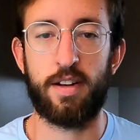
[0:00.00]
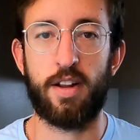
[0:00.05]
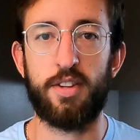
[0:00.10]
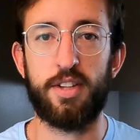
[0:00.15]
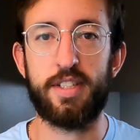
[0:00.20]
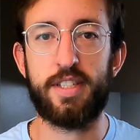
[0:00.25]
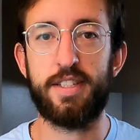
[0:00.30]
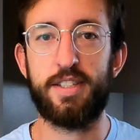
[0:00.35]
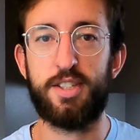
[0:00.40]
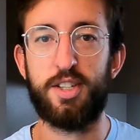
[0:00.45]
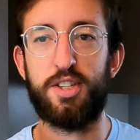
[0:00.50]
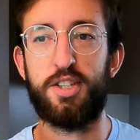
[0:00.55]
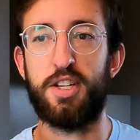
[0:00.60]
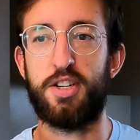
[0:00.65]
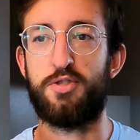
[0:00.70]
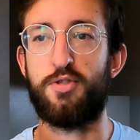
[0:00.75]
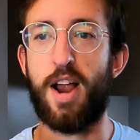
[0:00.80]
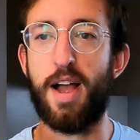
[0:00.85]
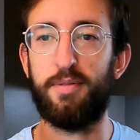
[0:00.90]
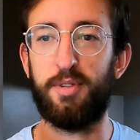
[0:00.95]
Now this is just
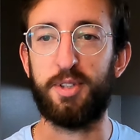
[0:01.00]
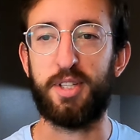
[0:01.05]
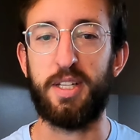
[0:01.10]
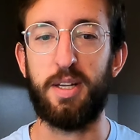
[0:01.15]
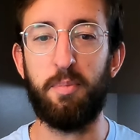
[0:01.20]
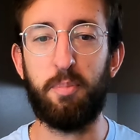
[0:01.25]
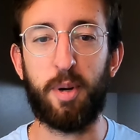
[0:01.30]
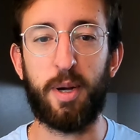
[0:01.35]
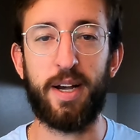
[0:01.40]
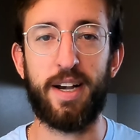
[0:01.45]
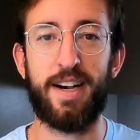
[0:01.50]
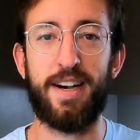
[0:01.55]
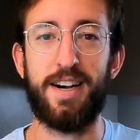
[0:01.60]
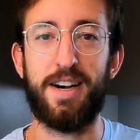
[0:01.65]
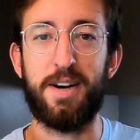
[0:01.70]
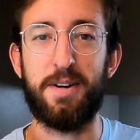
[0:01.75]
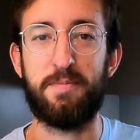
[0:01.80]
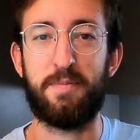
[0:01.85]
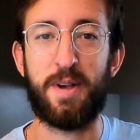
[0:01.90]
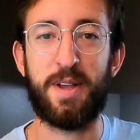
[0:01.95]
a travel tip.
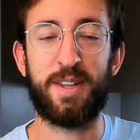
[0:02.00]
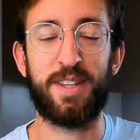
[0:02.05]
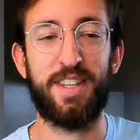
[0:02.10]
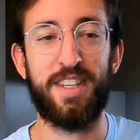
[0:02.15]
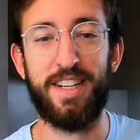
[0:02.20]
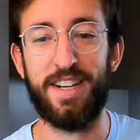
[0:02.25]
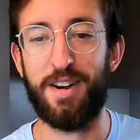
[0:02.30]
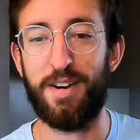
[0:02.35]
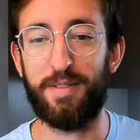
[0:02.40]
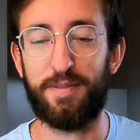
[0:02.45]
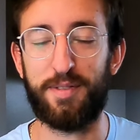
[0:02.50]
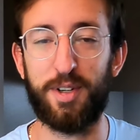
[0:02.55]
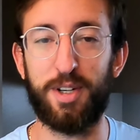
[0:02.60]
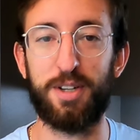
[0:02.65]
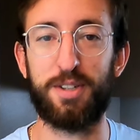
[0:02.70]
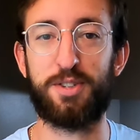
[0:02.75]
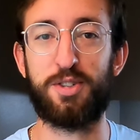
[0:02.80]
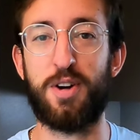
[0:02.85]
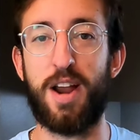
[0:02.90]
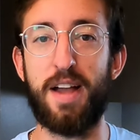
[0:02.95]
If
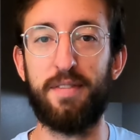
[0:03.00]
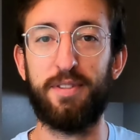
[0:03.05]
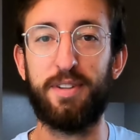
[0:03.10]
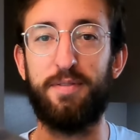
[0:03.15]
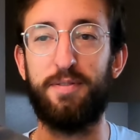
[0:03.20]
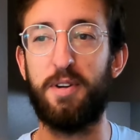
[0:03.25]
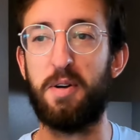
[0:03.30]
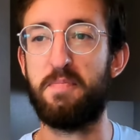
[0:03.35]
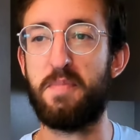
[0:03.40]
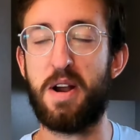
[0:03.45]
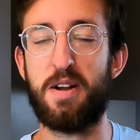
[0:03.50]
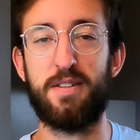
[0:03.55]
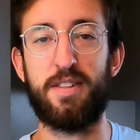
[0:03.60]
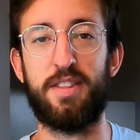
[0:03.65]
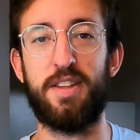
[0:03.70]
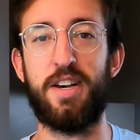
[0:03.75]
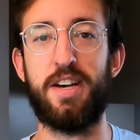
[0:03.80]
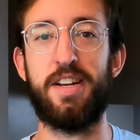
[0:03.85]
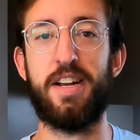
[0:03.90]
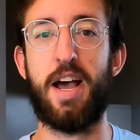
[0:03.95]
you're traveling for a
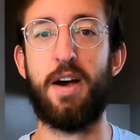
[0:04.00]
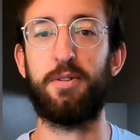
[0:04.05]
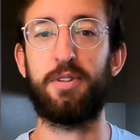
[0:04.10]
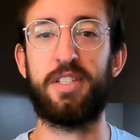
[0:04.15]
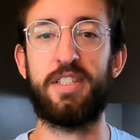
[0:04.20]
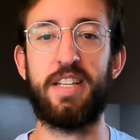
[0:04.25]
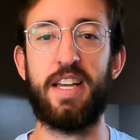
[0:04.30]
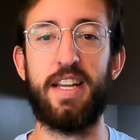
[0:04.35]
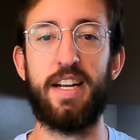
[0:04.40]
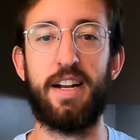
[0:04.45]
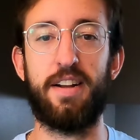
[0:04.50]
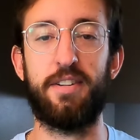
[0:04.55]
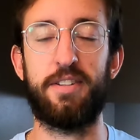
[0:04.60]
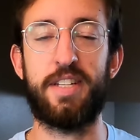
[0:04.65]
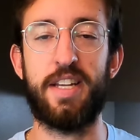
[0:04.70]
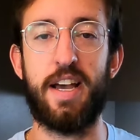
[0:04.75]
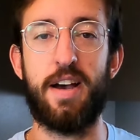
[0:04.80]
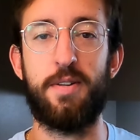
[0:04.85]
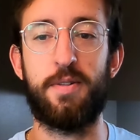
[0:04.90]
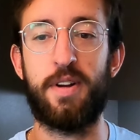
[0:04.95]
marathon, out of state, out of
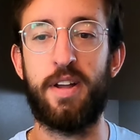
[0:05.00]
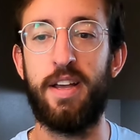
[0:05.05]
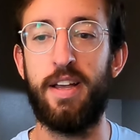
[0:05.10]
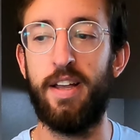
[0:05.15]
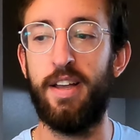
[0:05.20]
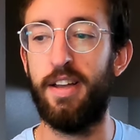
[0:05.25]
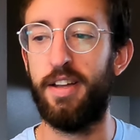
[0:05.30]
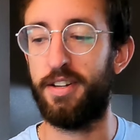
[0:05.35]
town,